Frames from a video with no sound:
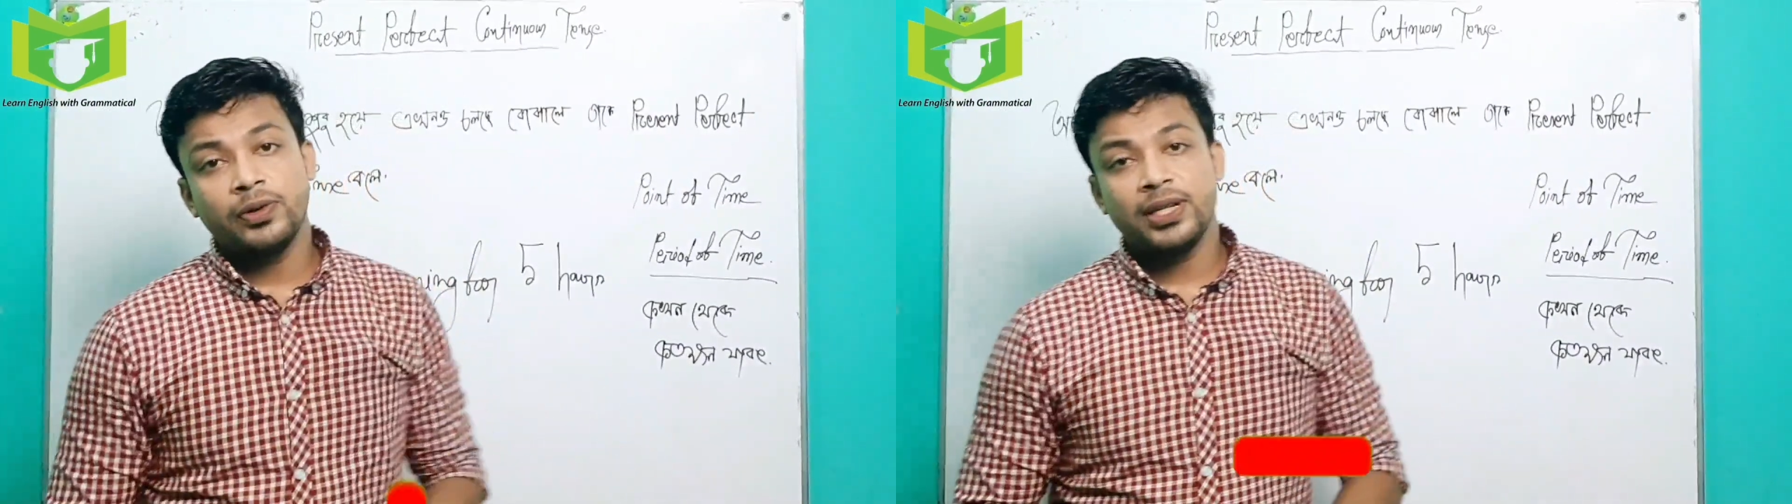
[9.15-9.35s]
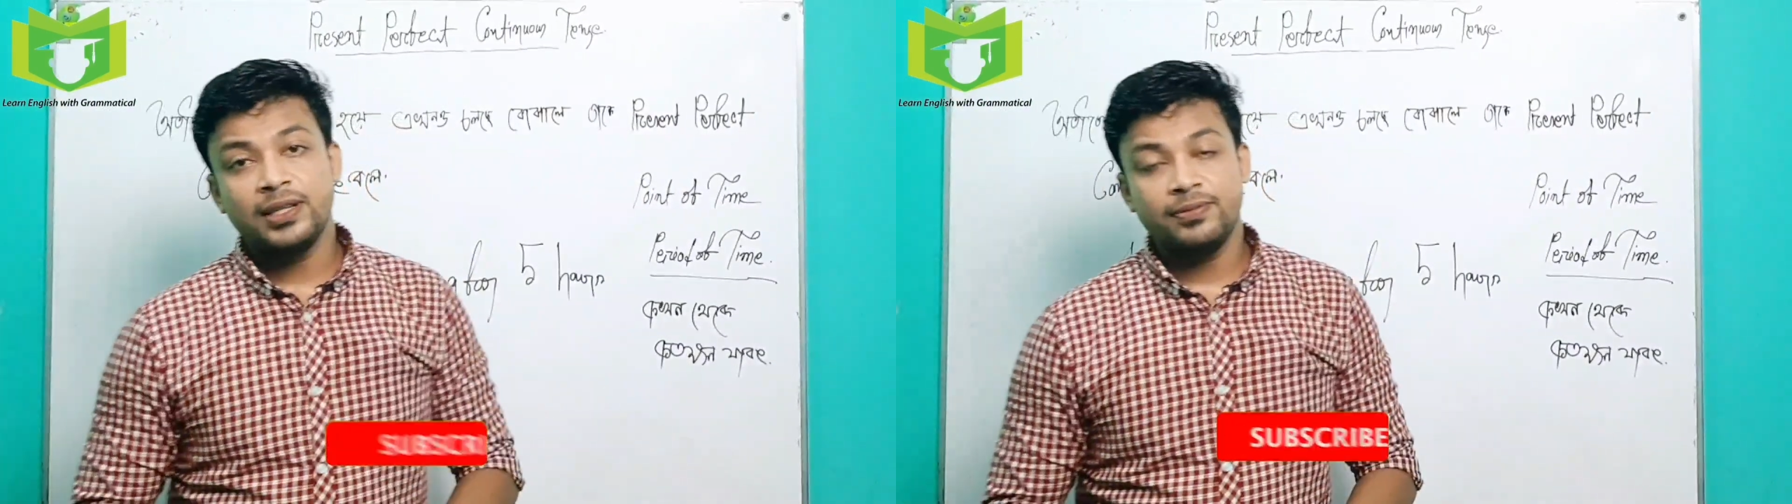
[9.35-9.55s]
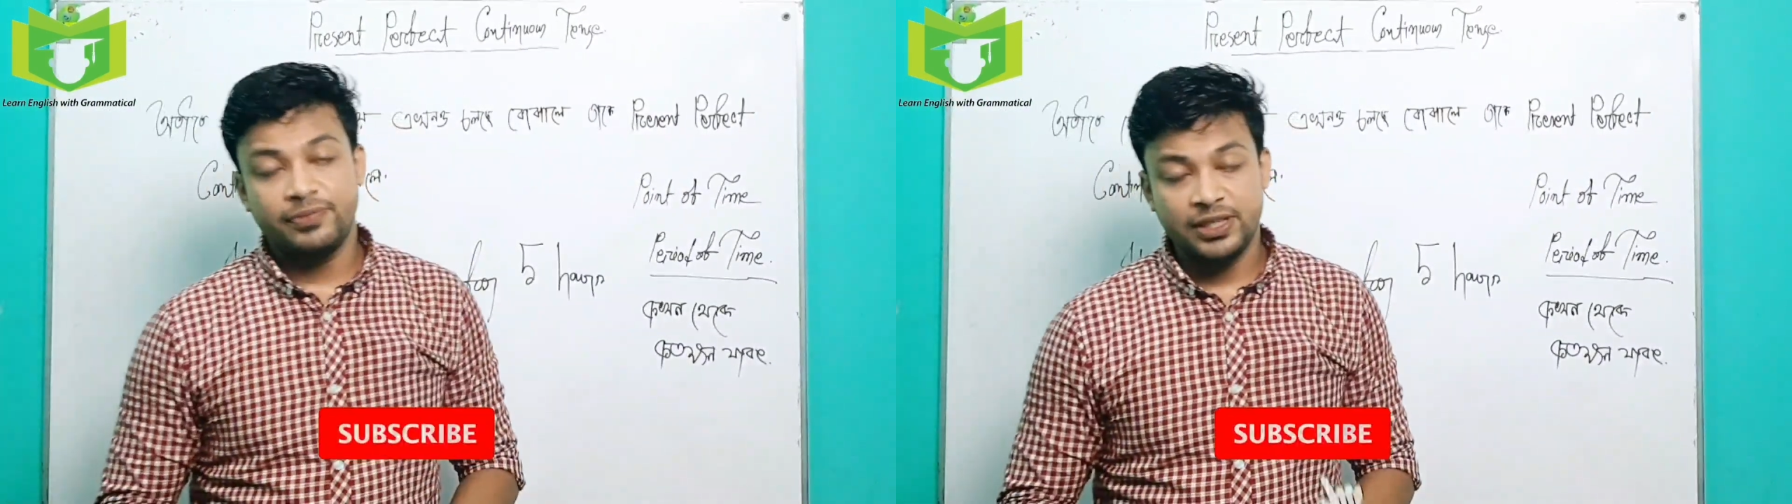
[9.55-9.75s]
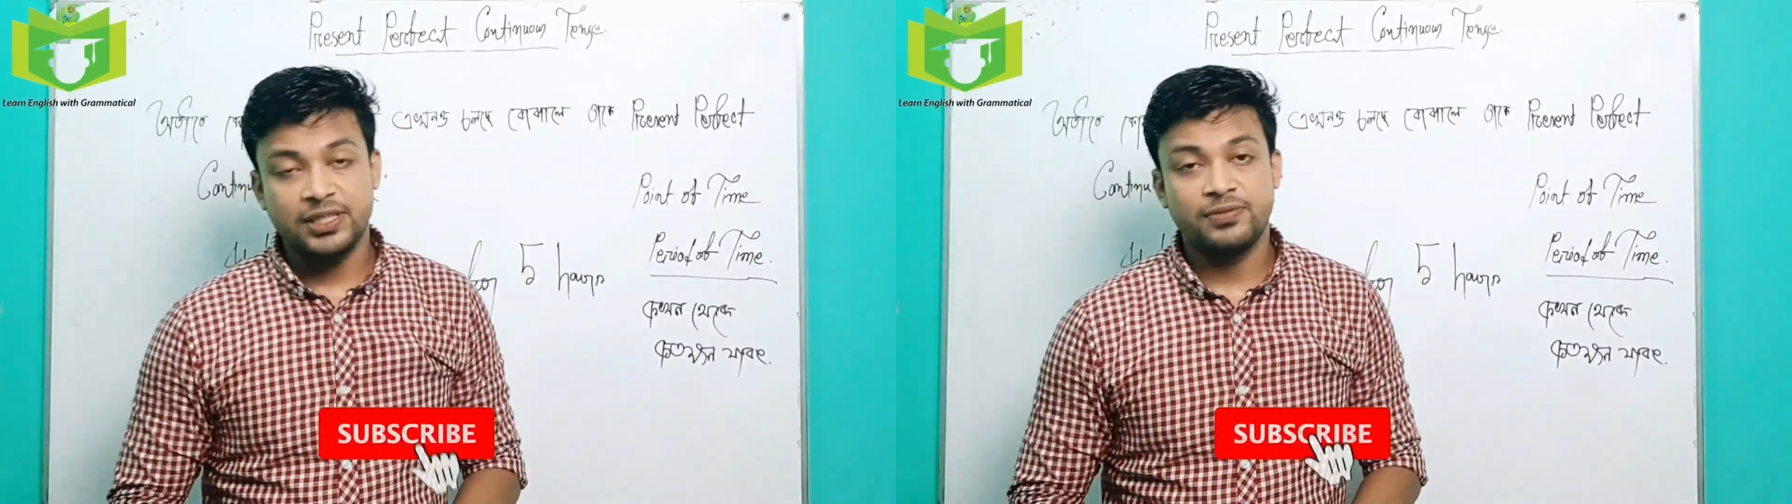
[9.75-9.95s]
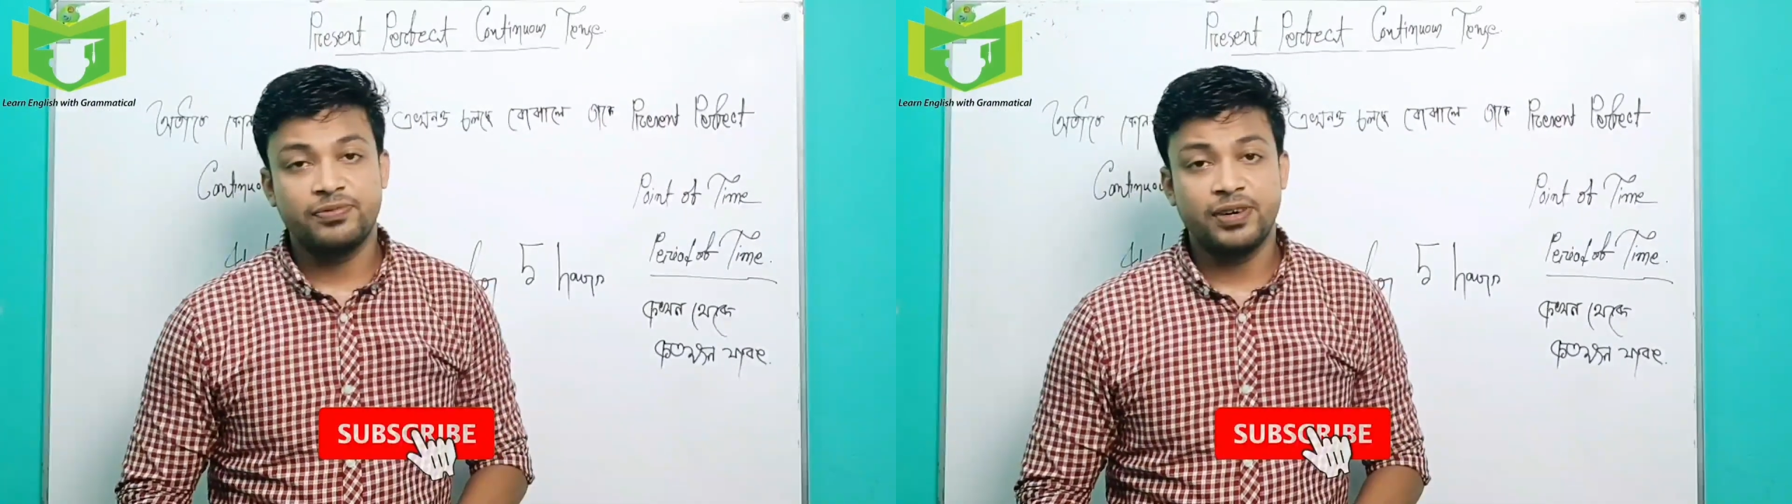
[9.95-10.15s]
well, fit
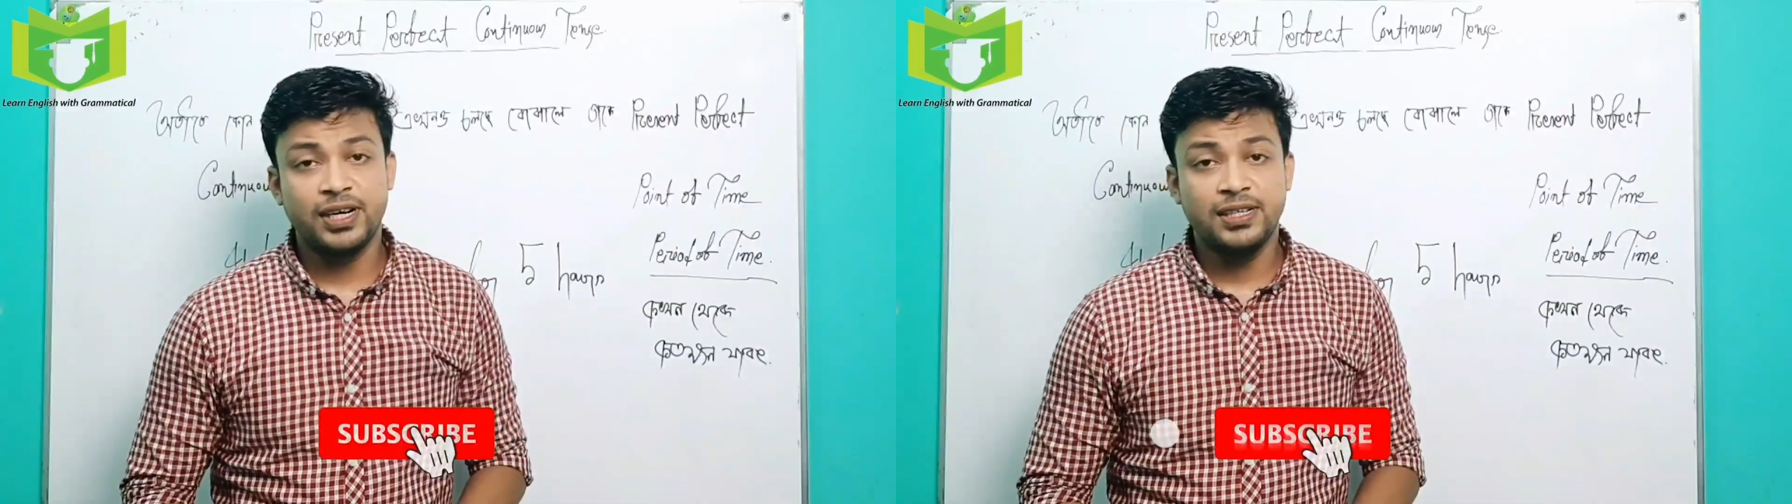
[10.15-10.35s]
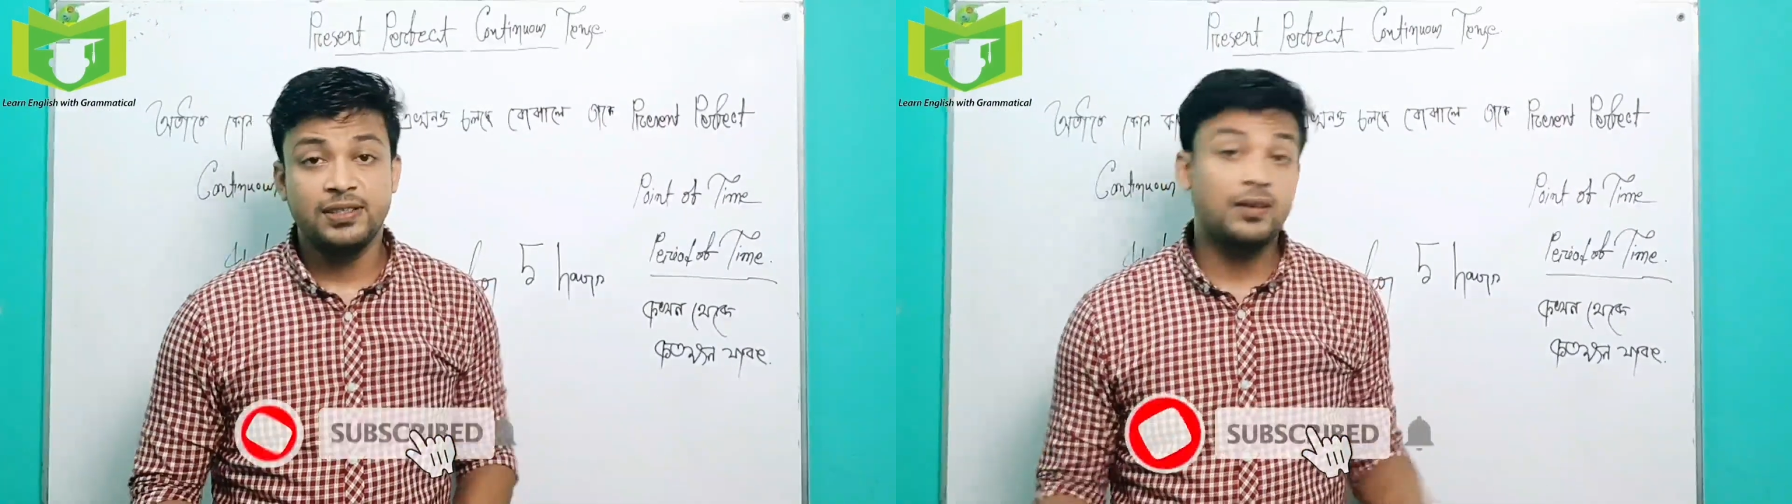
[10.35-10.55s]
and fine,